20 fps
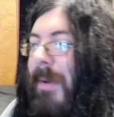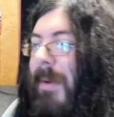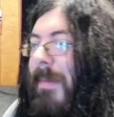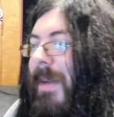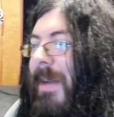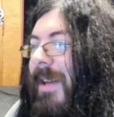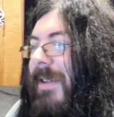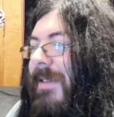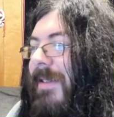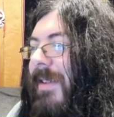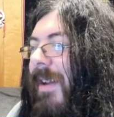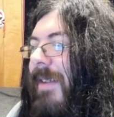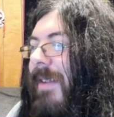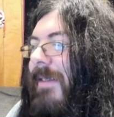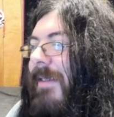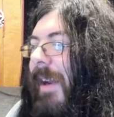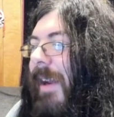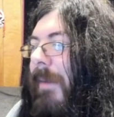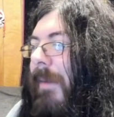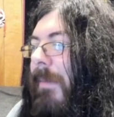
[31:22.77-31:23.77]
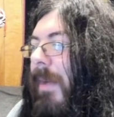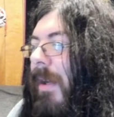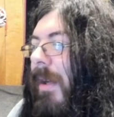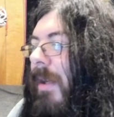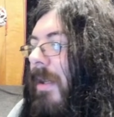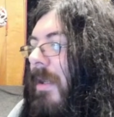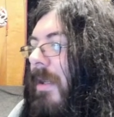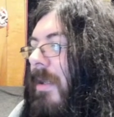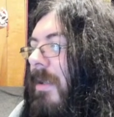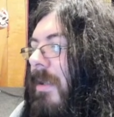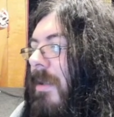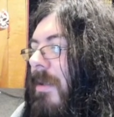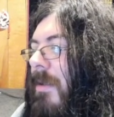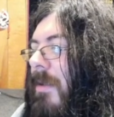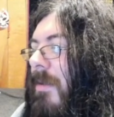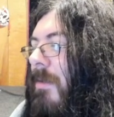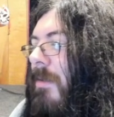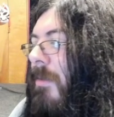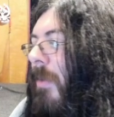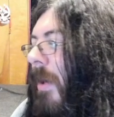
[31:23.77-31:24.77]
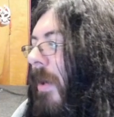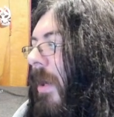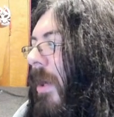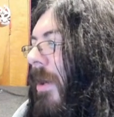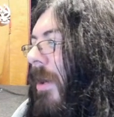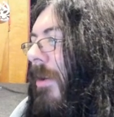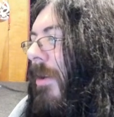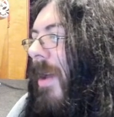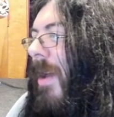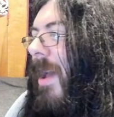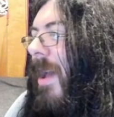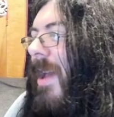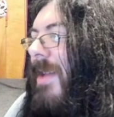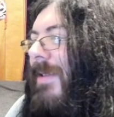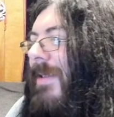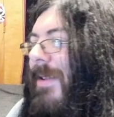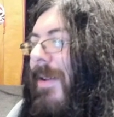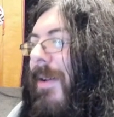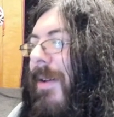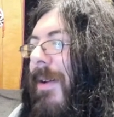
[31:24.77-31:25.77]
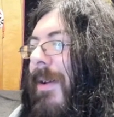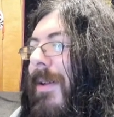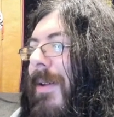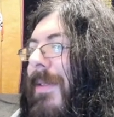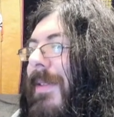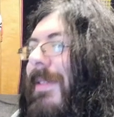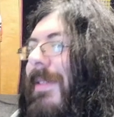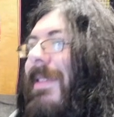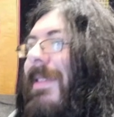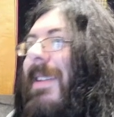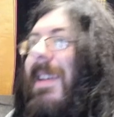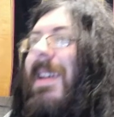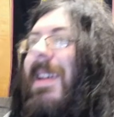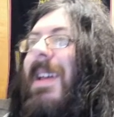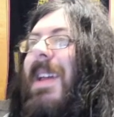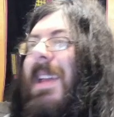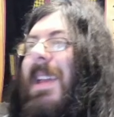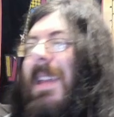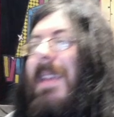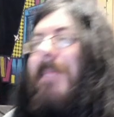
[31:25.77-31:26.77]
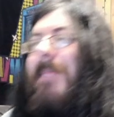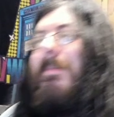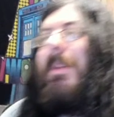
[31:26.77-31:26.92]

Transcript: minutes. Goddamn. Where has all the time